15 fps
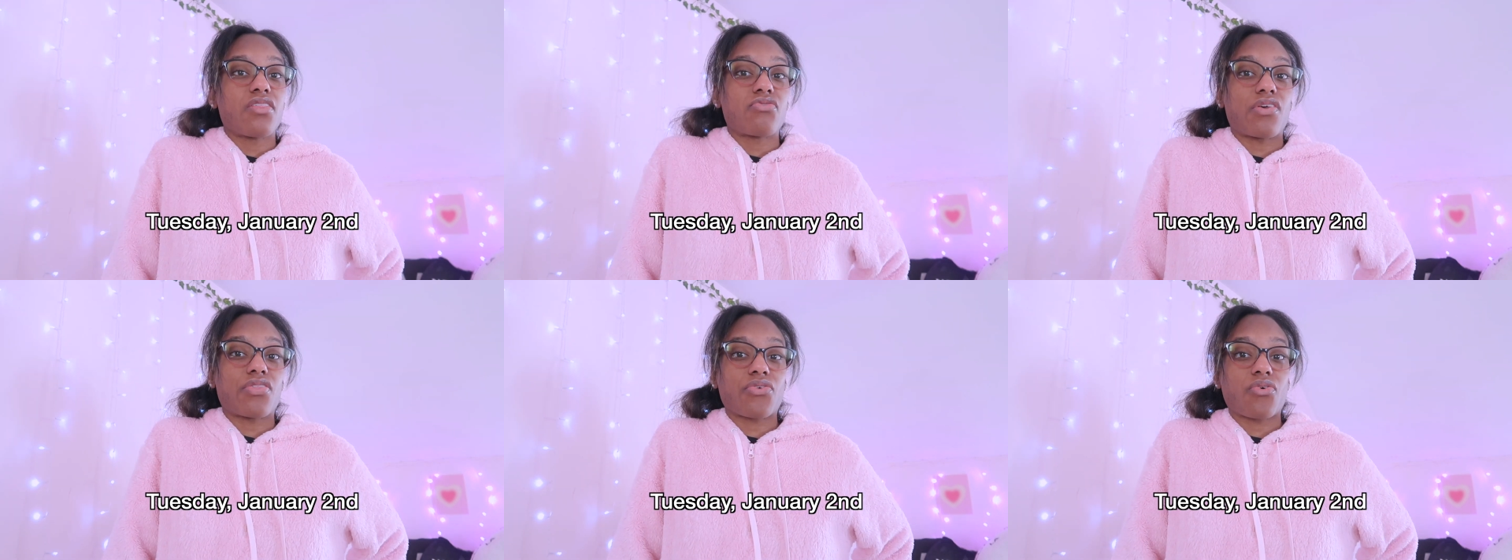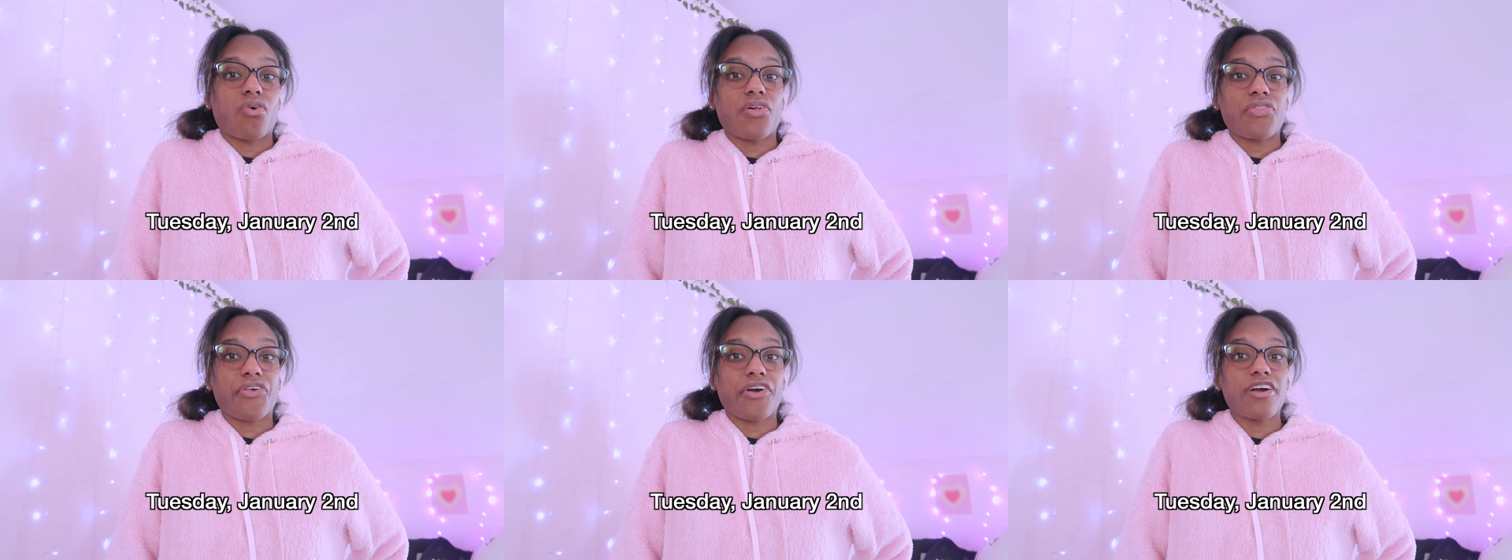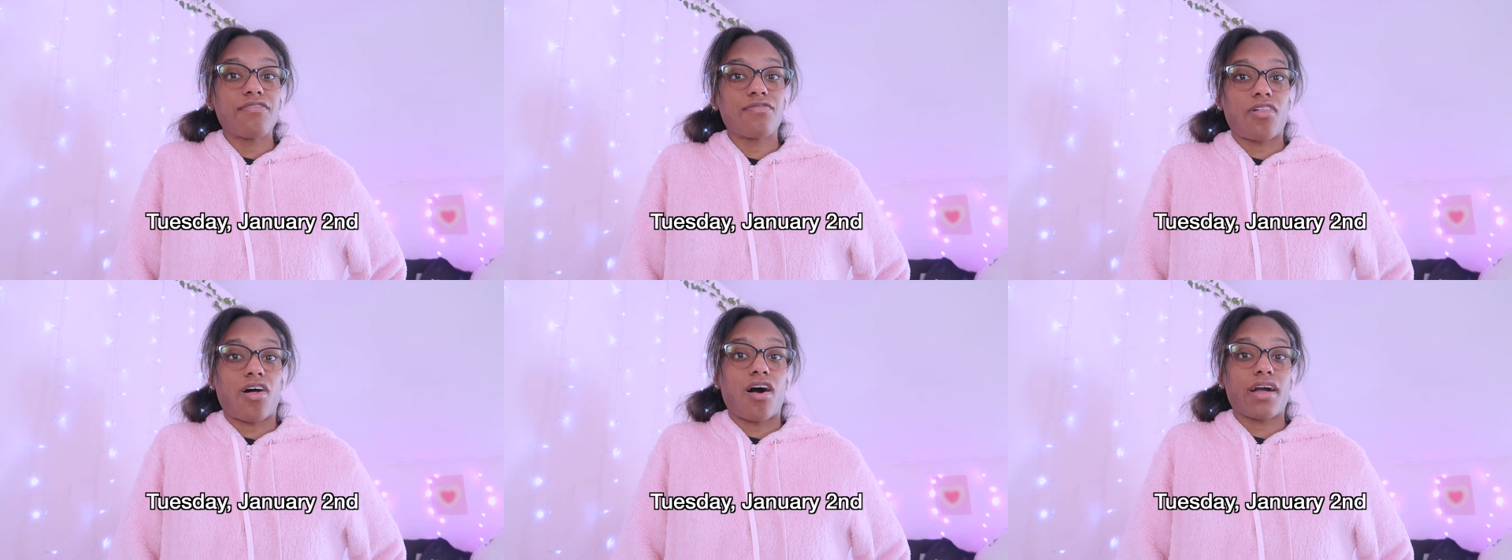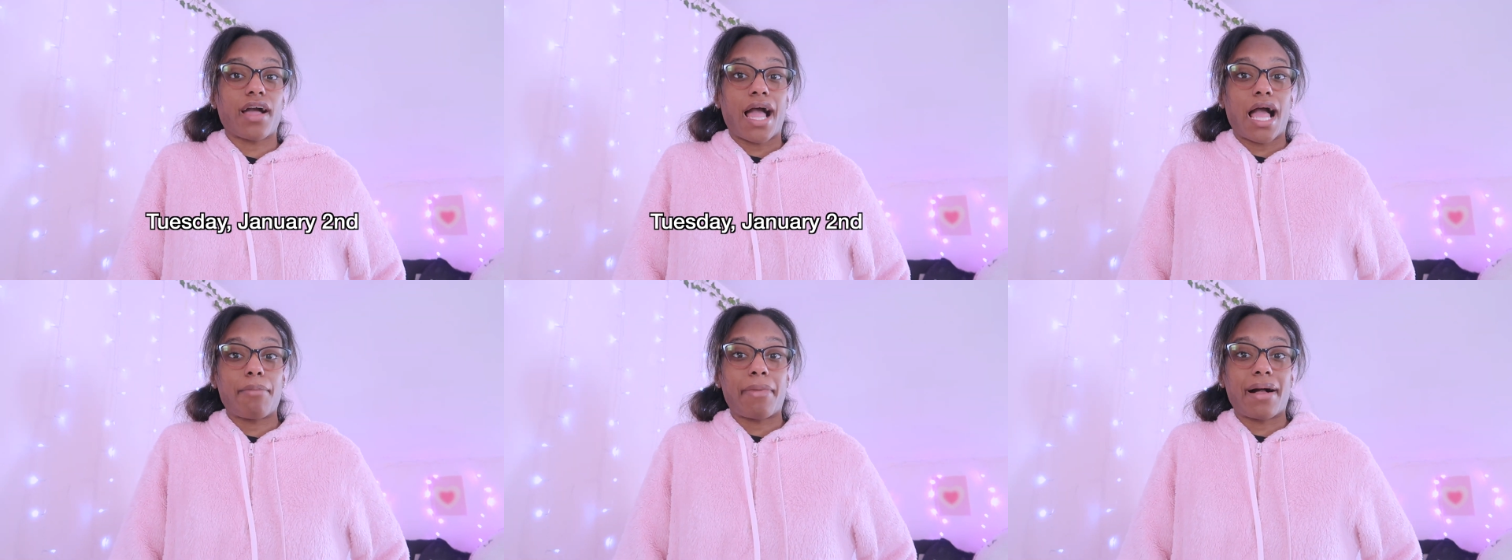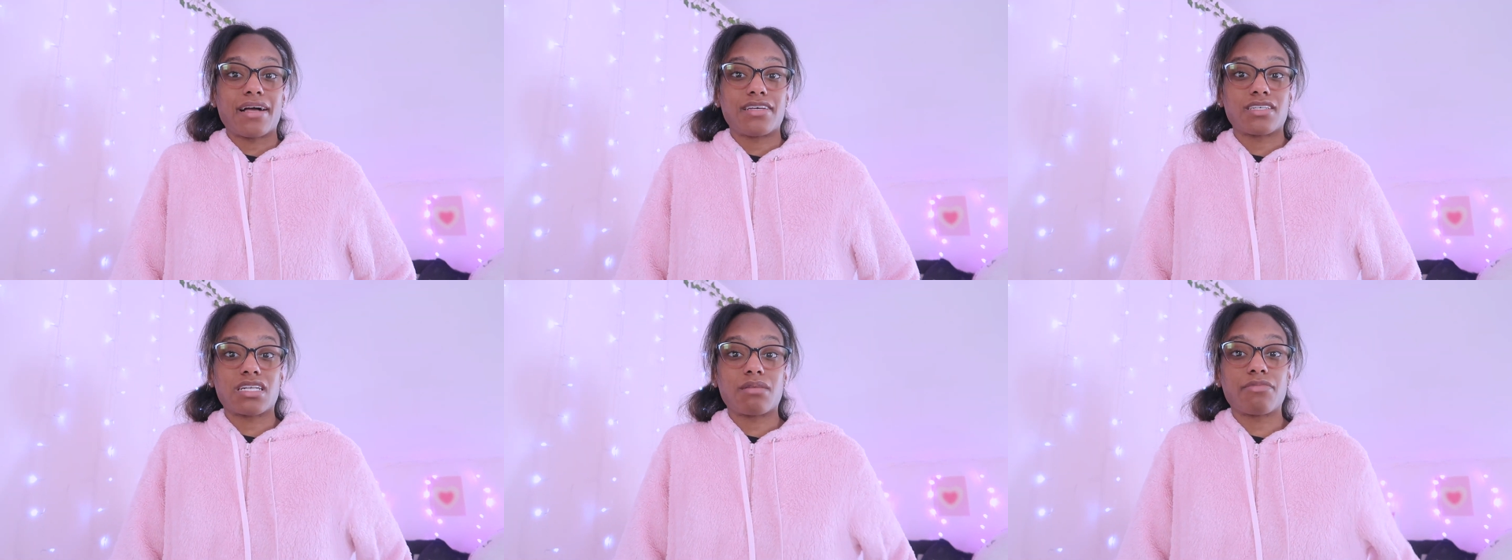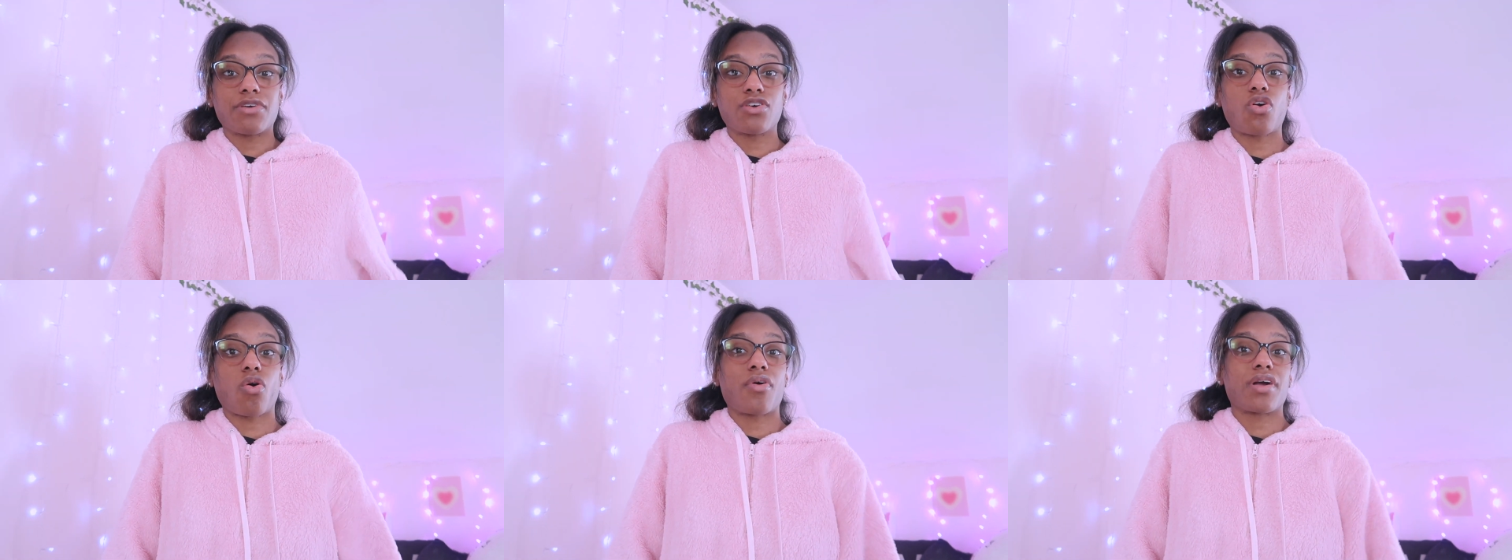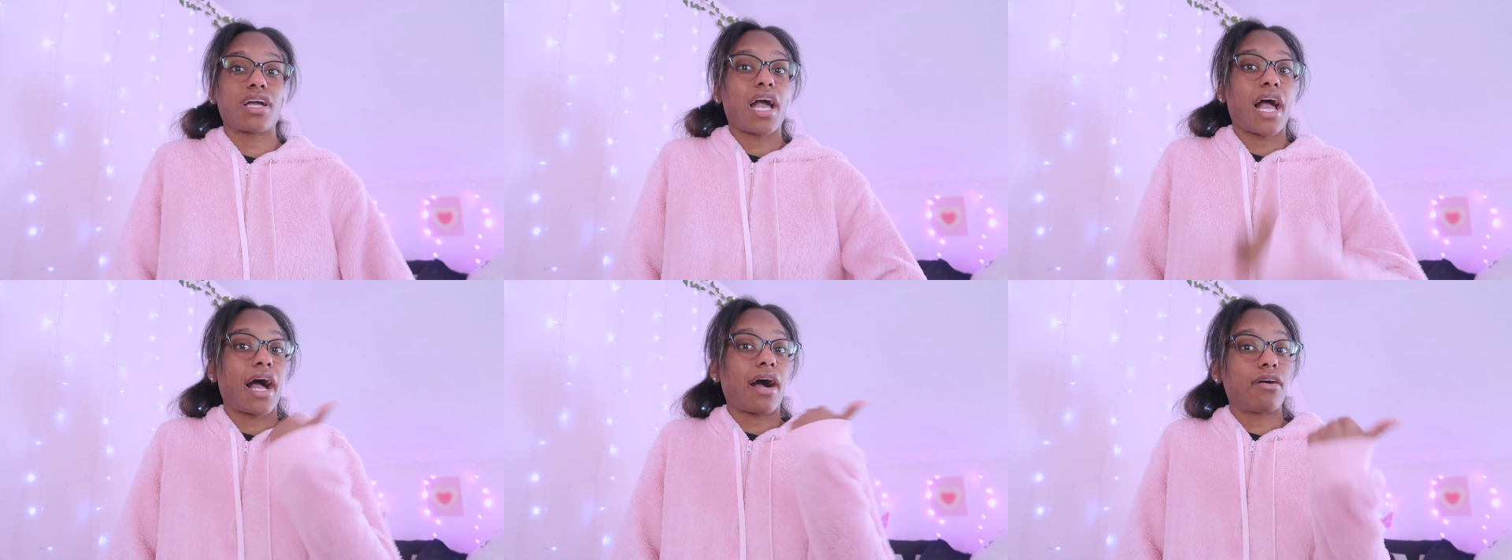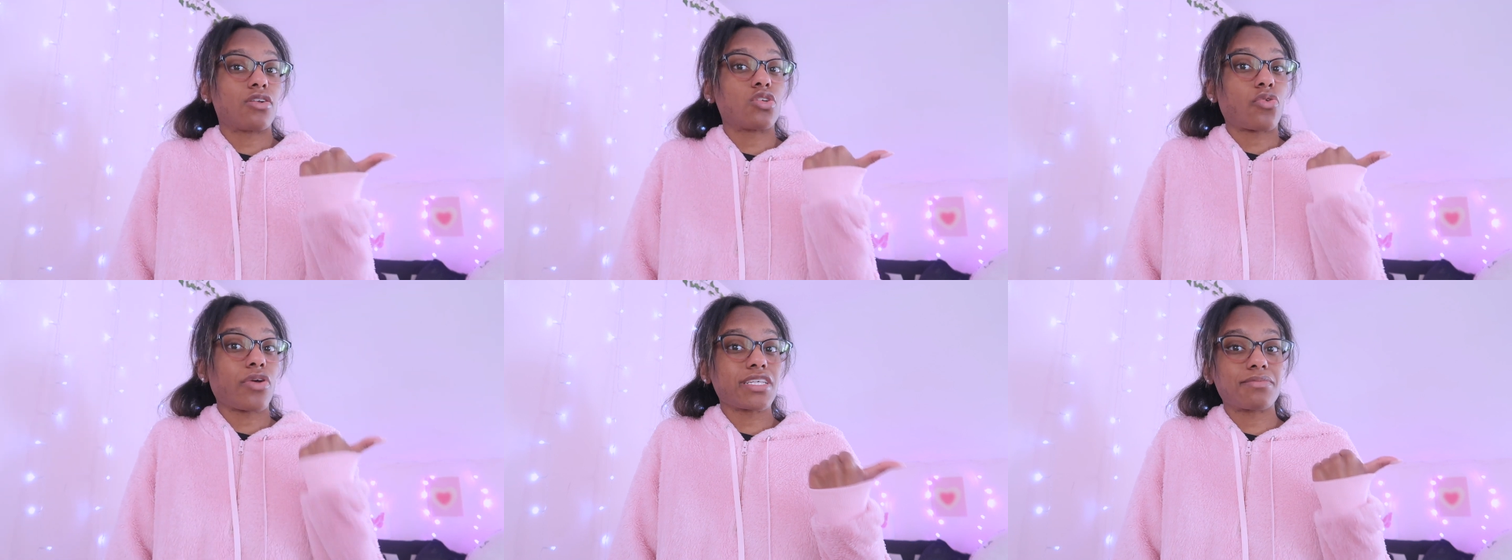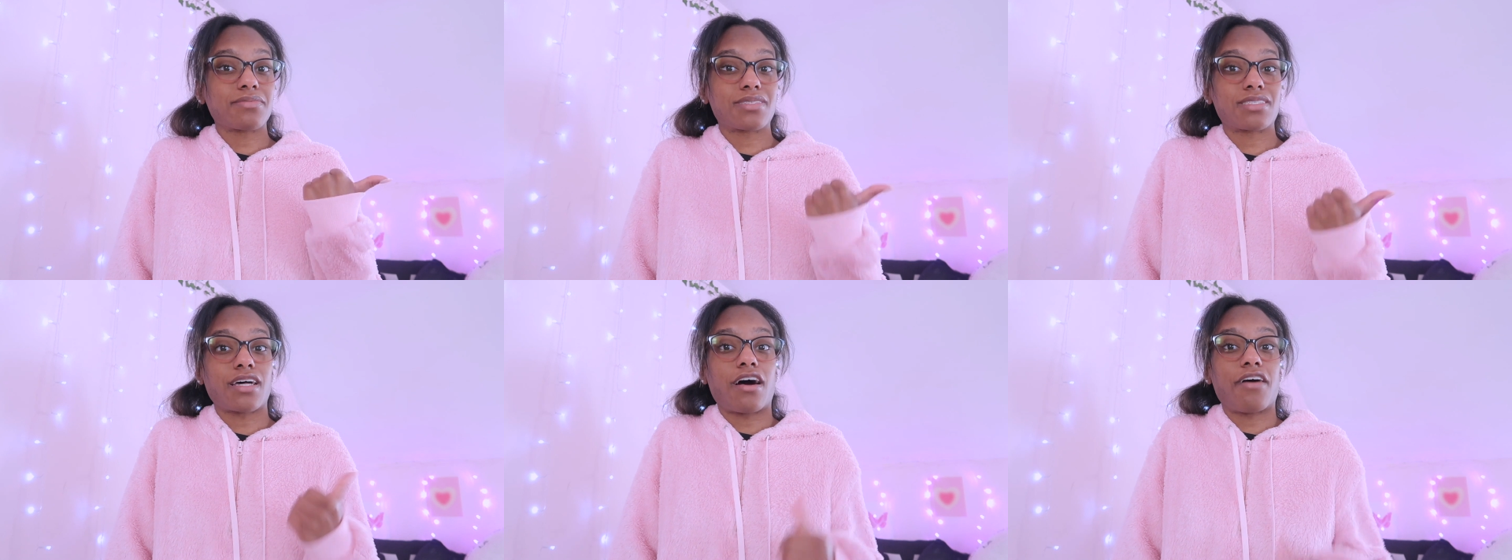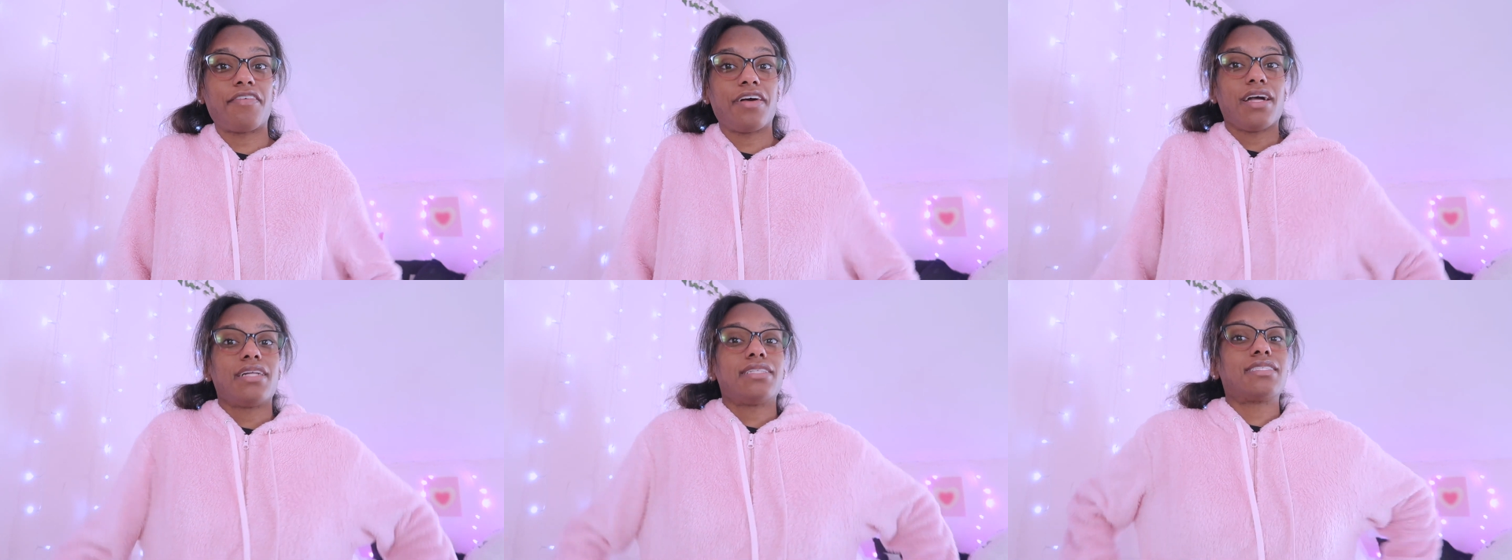For the whole entire vlog, I'm actually going to be going out and doing some stuff